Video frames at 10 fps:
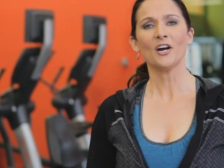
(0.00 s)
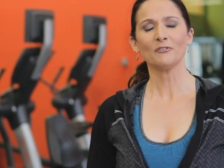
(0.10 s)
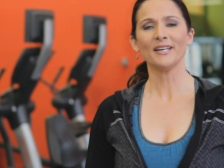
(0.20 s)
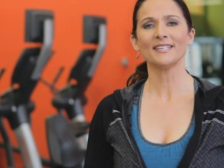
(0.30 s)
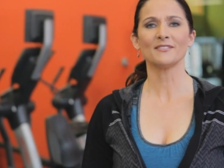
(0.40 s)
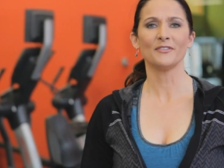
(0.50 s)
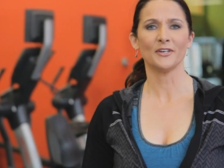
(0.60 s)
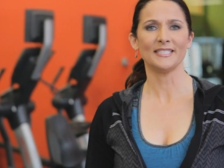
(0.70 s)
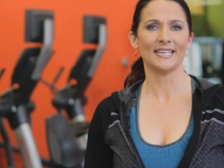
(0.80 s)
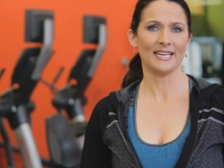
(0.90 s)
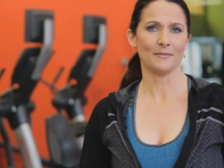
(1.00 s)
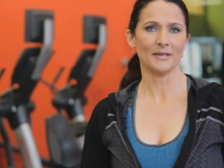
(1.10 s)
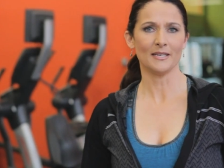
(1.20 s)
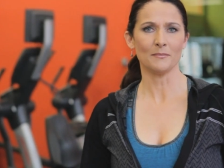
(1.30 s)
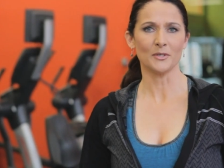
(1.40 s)
Heart rate is a very
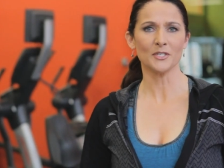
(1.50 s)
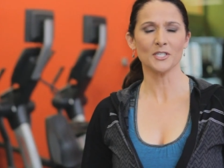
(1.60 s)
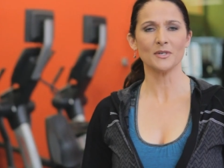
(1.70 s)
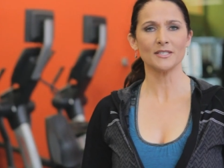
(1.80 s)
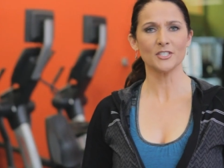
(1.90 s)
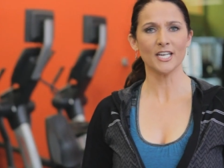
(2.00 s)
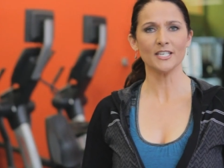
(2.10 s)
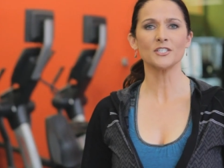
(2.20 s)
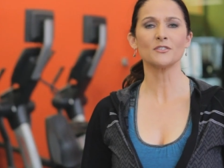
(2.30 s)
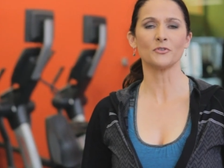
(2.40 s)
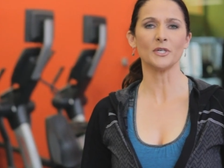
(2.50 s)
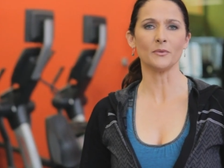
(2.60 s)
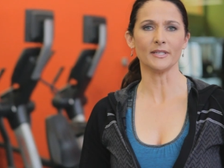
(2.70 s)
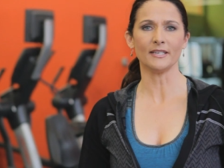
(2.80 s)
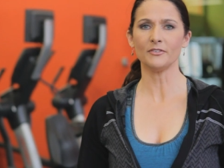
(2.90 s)
dynamic number, so it changes
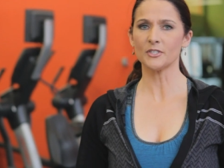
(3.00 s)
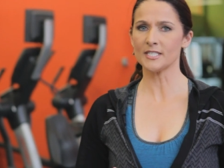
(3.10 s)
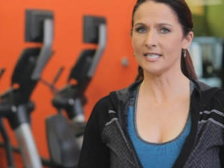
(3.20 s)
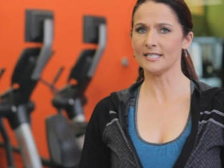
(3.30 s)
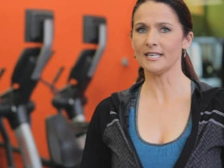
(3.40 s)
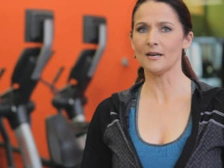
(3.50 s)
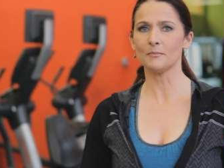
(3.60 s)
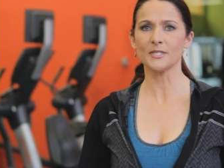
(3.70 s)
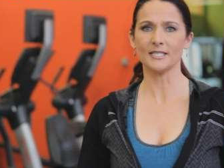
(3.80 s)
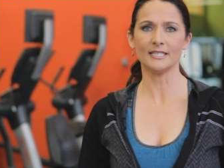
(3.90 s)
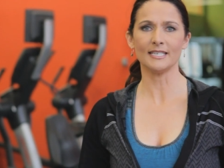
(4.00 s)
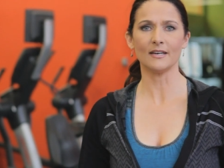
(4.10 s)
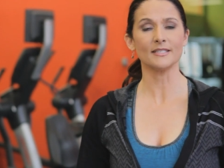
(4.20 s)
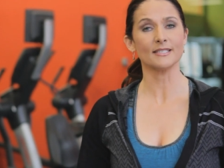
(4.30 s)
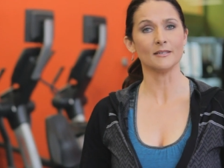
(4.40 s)
frequently. If you're standing up or sitting
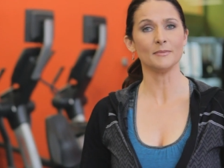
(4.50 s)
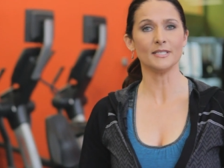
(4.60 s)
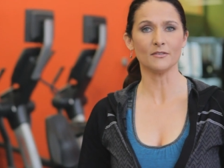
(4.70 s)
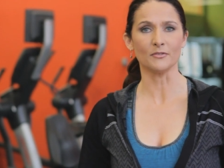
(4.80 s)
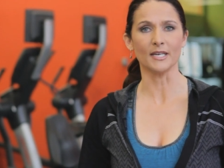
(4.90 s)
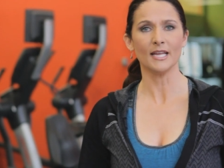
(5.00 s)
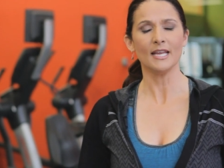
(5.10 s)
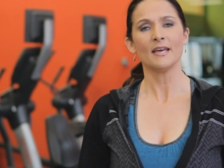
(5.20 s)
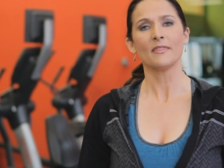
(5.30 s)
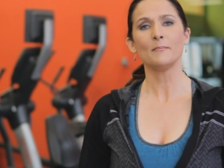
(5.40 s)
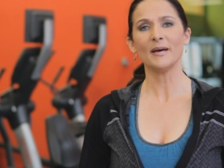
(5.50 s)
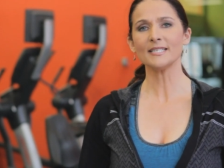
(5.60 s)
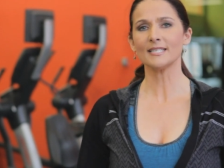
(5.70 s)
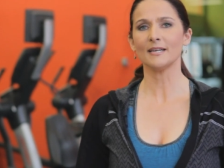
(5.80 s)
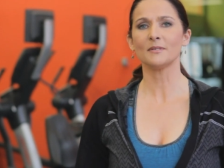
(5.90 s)
down, it's going to be different. The
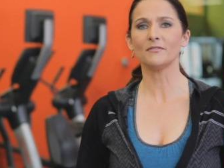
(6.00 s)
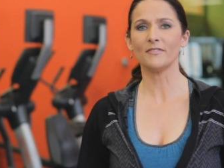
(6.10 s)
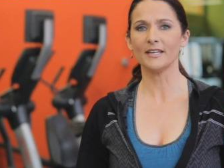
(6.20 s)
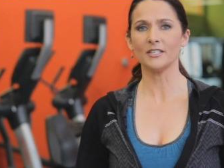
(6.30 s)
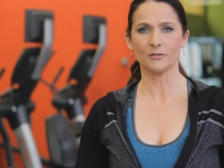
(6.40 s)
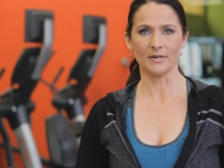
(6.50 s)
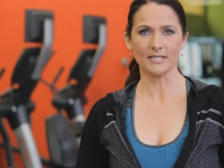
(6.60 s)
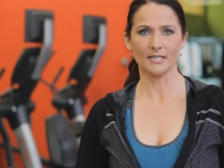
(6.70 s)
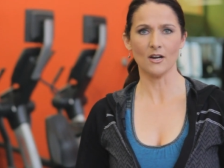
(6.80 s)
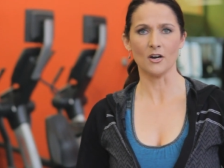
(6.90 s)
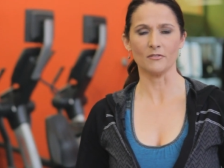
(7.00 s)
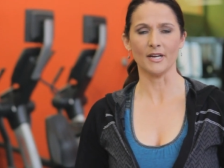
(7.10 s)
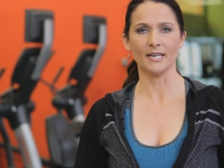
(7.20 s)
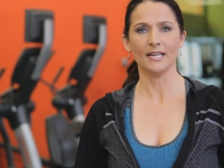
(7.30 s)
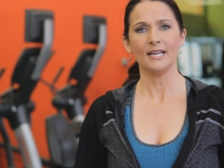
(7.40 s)
best time to find your resting heart
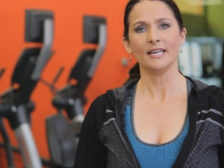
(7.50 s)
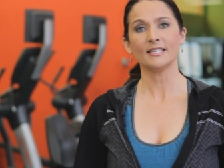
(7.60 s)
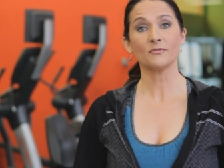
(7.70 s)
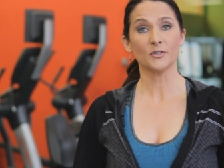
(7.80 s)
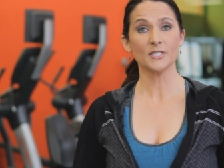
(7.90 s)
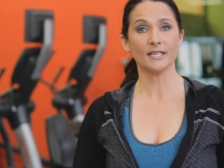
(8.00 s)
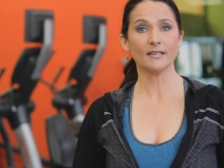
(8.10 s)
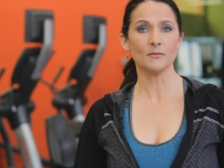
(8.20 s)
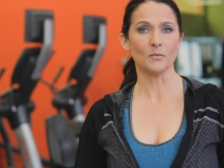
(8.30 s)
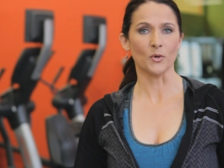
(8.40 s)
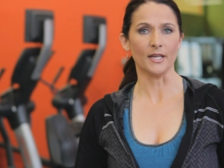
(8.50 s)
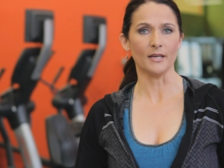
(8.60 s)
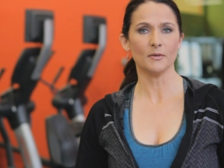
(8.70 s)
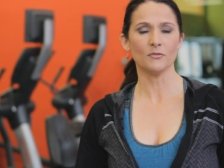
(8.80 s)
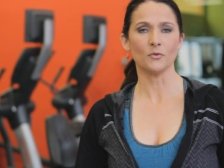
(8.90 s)
rate is first thing in the
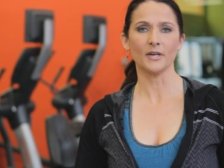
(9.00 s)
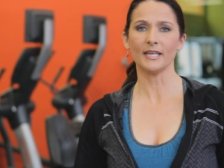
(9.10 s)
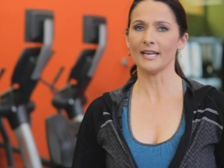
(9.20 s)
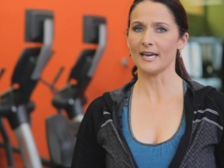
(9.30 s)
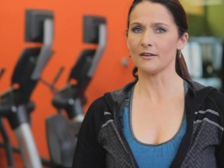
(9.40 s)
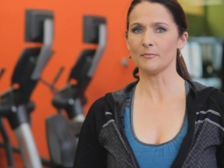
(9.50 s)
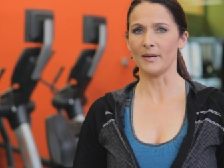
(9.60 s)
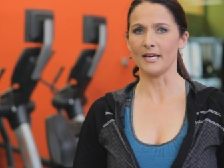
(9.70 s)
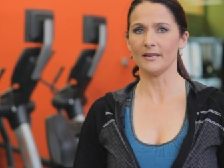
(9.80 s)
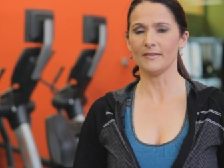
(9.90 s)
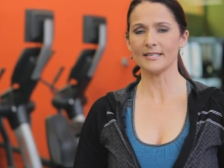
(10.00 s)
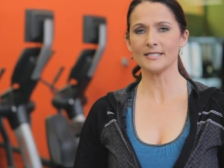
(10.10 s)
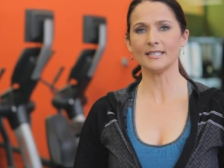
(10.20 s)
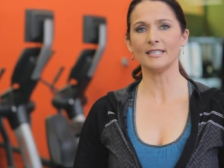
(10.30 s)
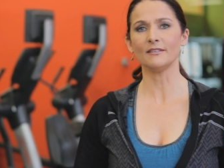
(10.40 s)
morning before getting out of bed. That's
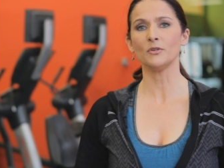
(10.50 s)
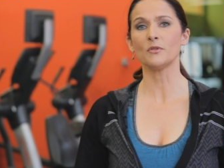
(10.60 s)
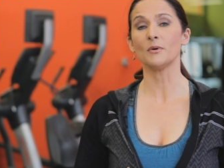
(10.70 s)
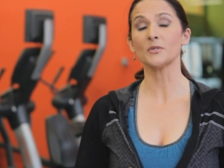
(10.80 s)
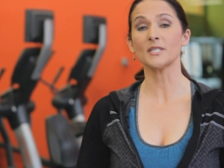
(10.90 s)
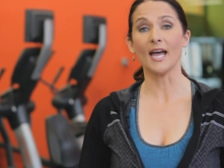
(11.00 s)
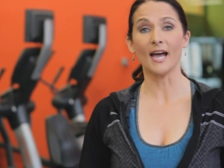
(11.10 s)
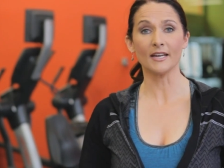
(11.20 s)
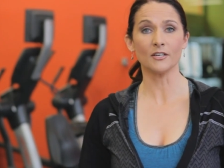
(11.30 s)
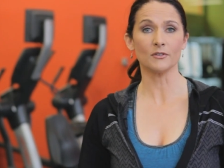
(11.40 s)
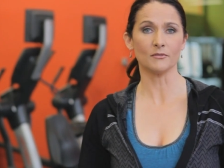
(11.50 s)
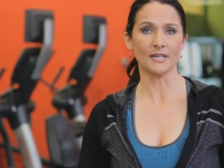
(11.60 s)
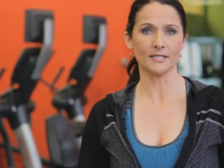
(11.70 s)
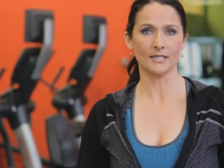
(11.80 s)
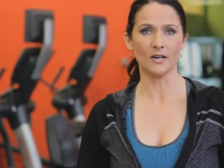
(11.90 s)
going to give you the most accurate
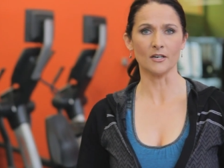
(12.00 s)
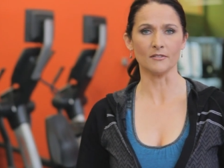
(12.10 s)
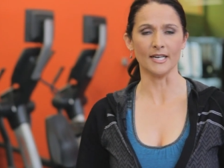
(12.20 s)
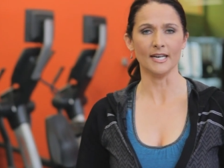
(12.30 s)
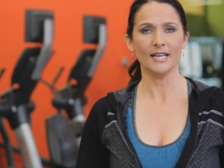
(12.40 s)
resting heart rate.